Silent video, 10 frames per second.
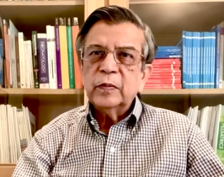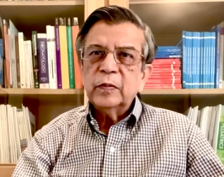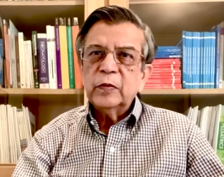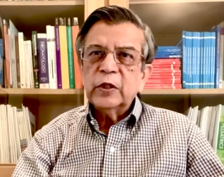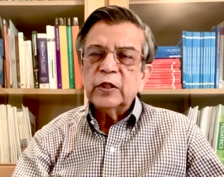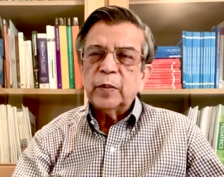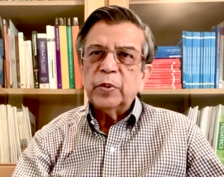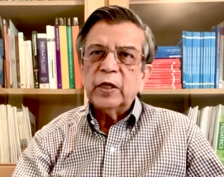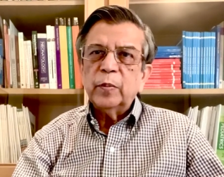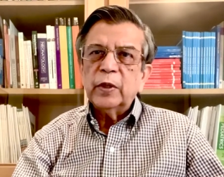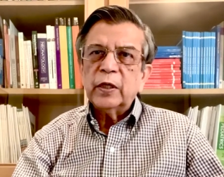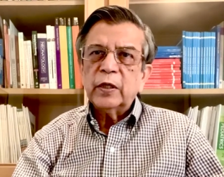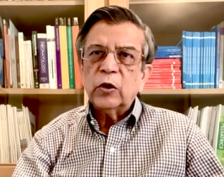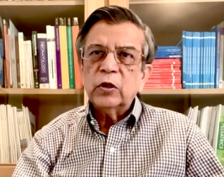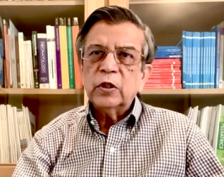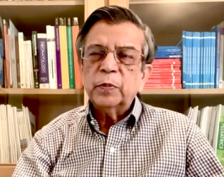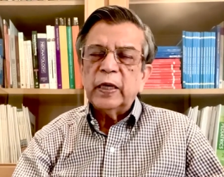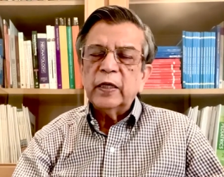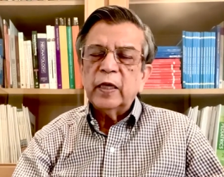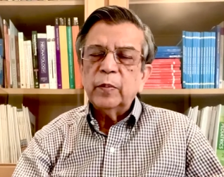this epidemic or this
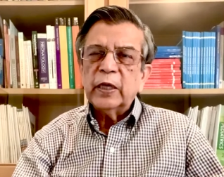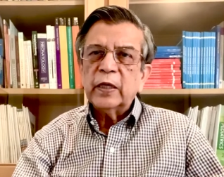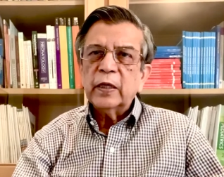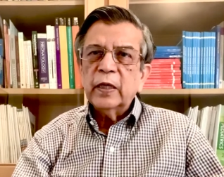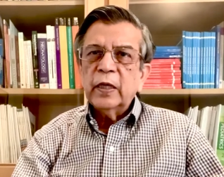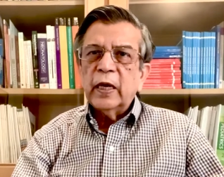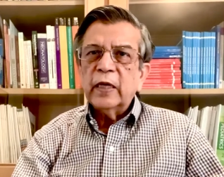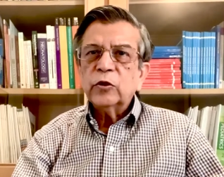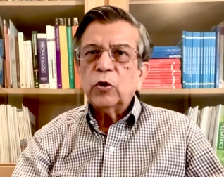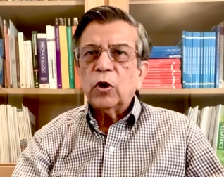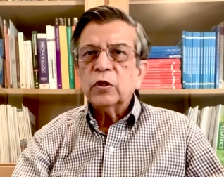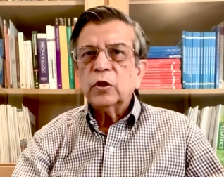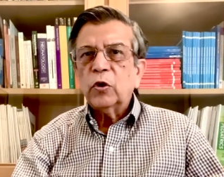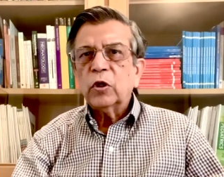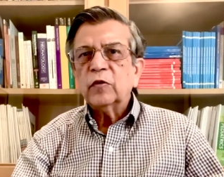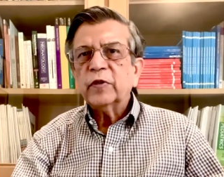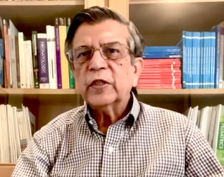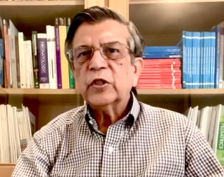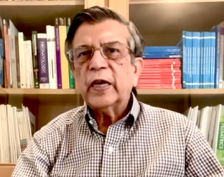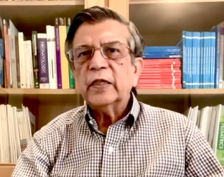pandemic has caused a lot of
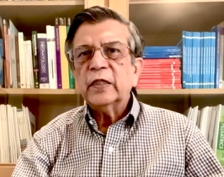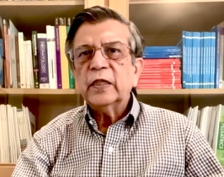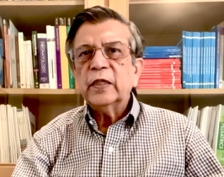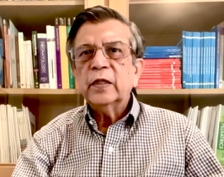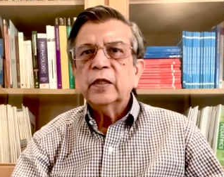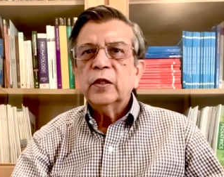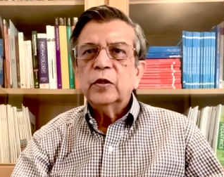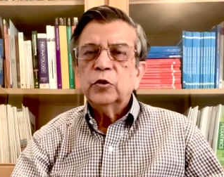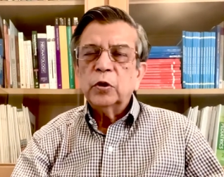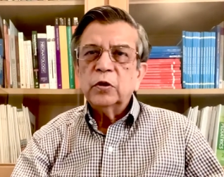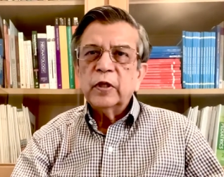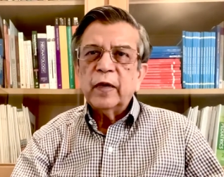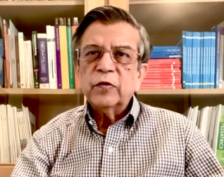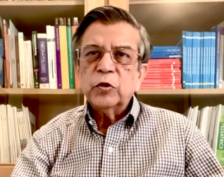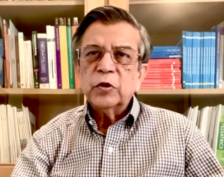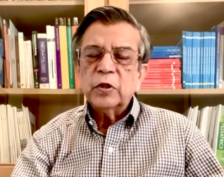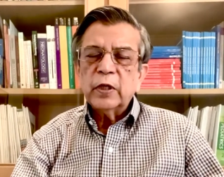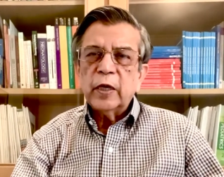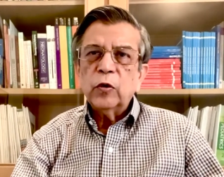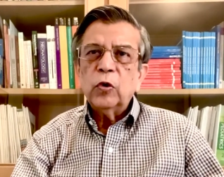anxiety. Children have to
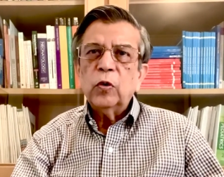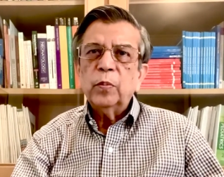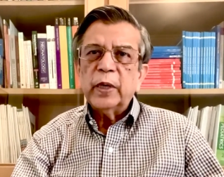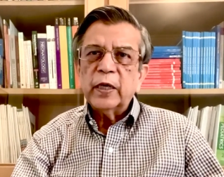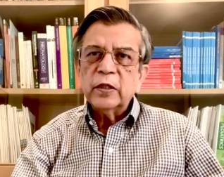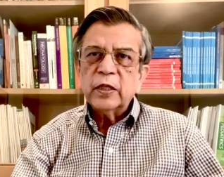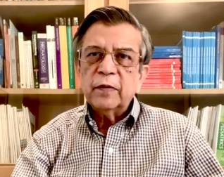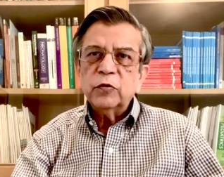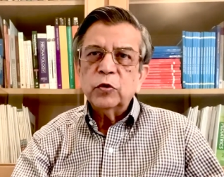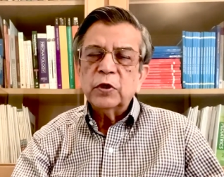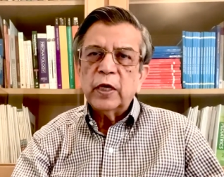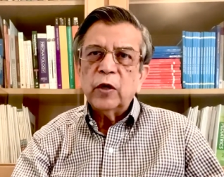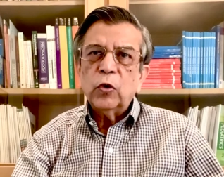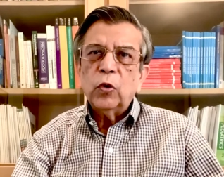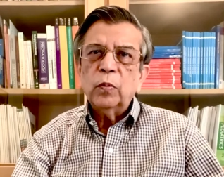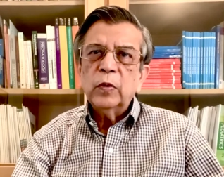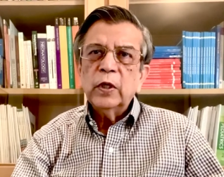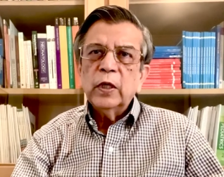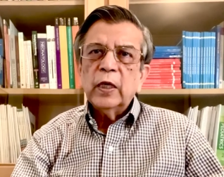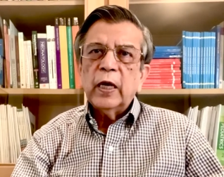stay home, parents have to stay home,
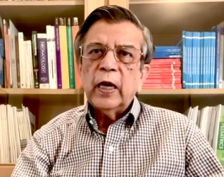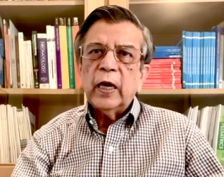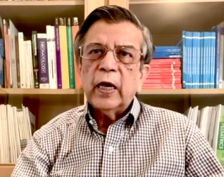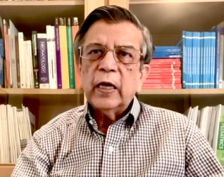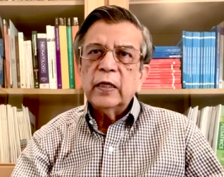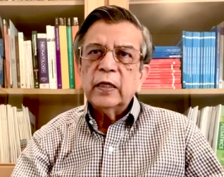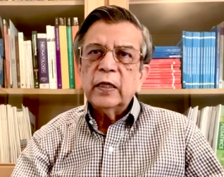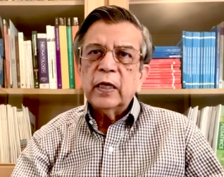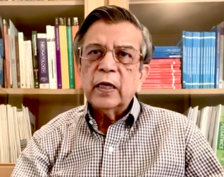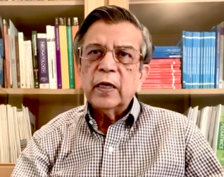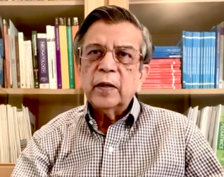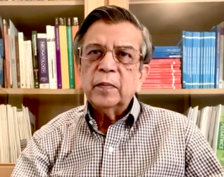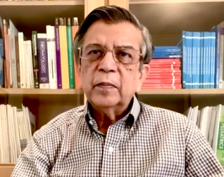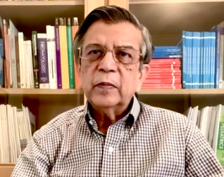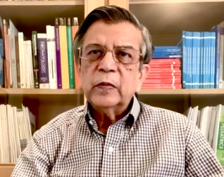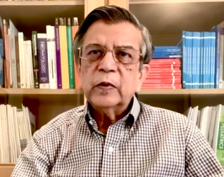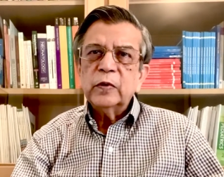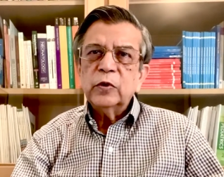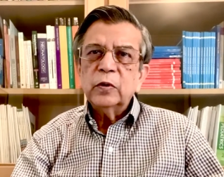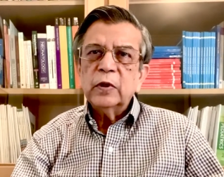and
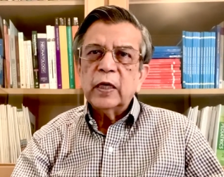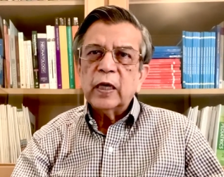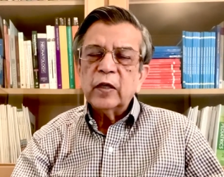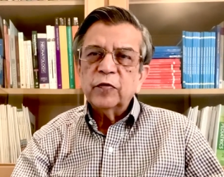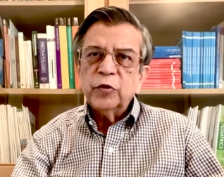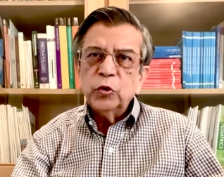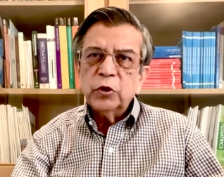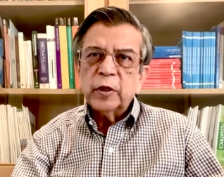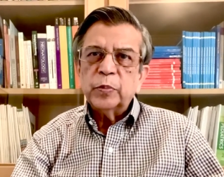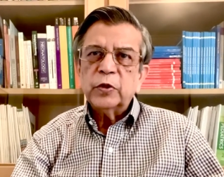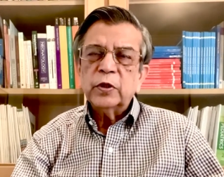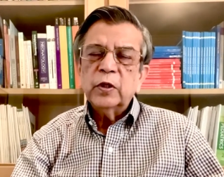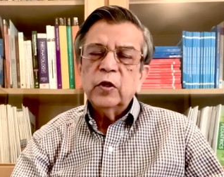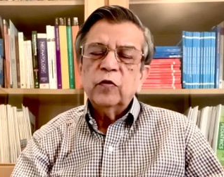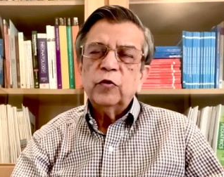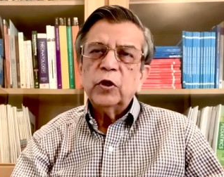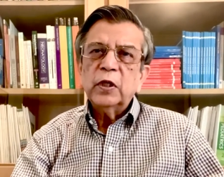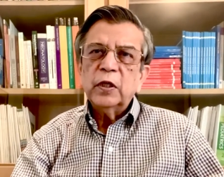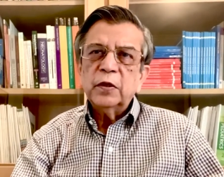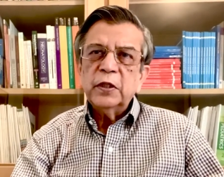there are a few tips for
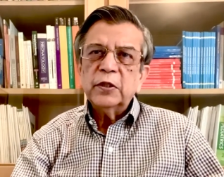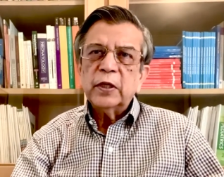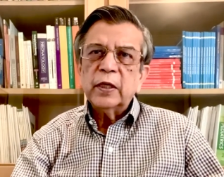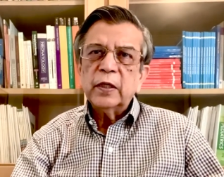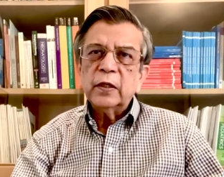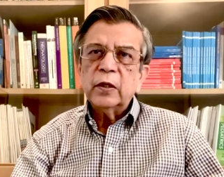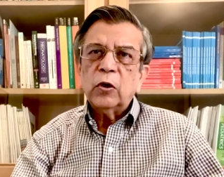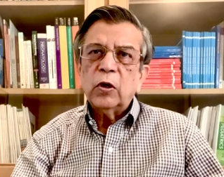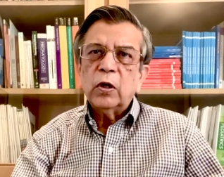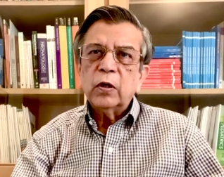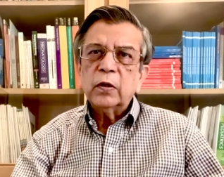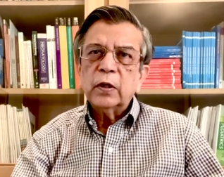increasing or